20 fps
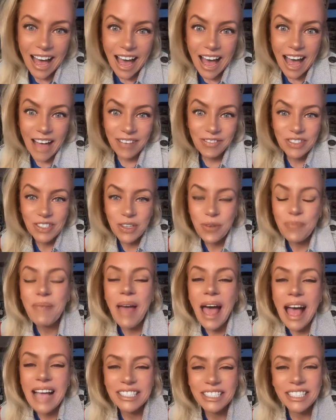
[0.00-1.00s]
I'm so
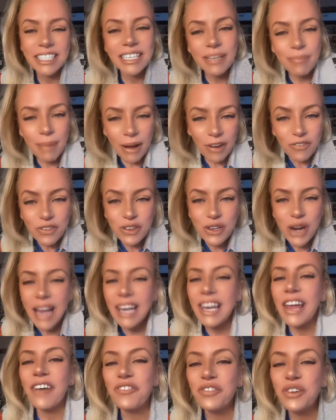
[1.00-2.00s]
passionate about food. I
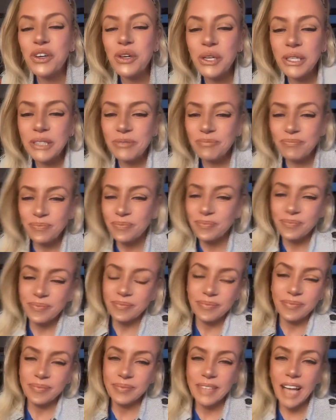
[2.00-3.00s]
love food.
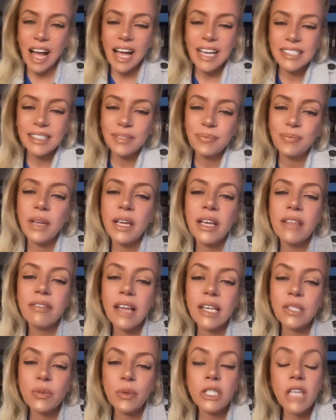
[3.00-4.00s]
Guys,
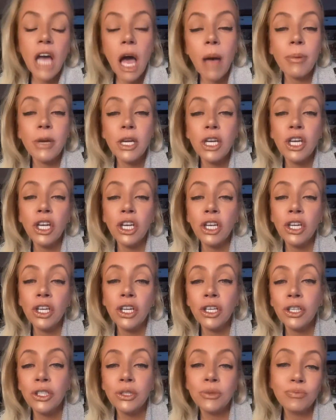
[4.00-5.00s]
guess what's
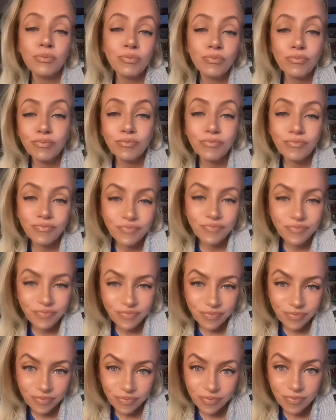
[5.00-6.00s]
happening?
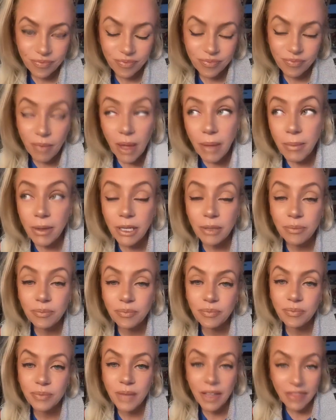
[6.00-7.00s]
Maybe.
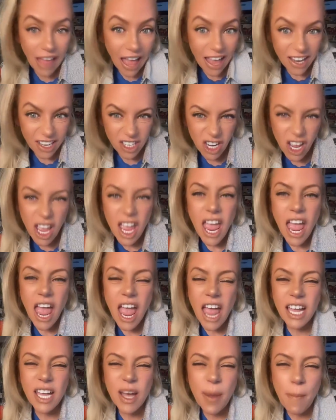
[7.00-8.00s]
That
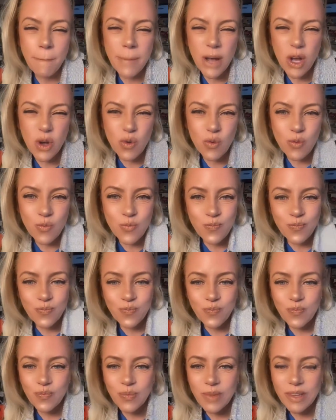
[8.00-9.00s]
and gumbo.
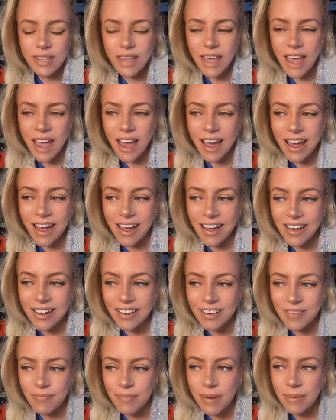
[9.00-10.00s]
Yeah,
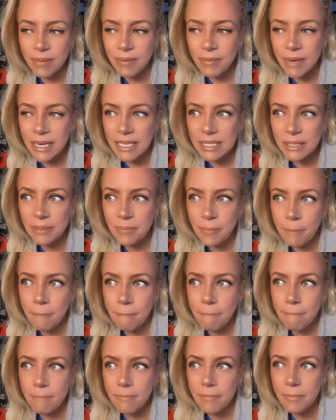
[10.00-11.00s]
maybe make some
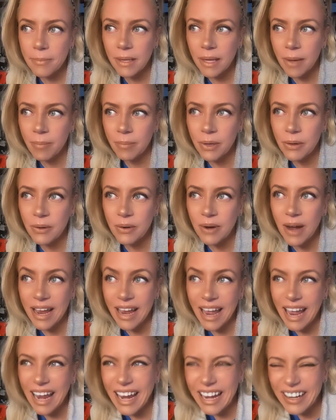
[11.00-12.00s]
gumbo. I
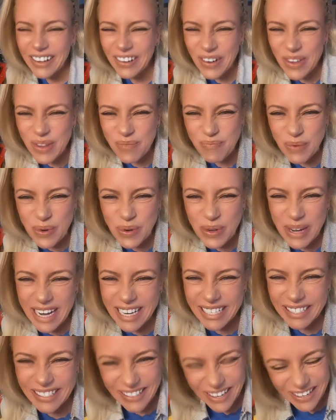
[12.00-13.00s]
ate all the
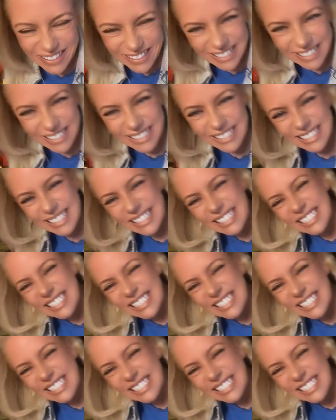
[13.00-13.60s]
boudin sausage.